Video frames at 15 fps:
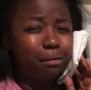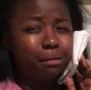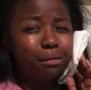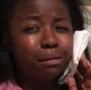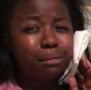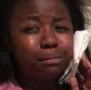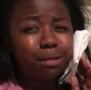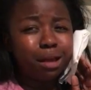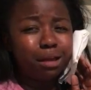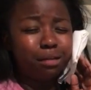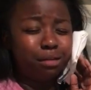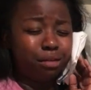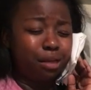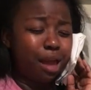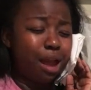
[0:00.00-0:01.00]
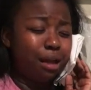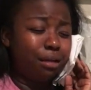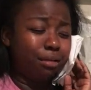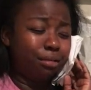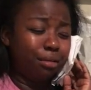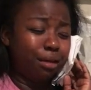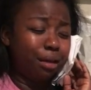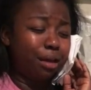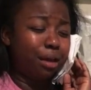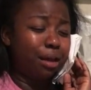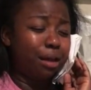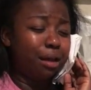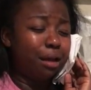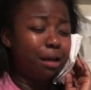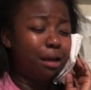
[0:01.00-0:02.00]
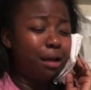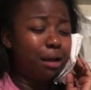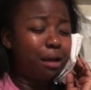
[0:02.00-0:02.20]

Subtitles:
I'm gonna shake it.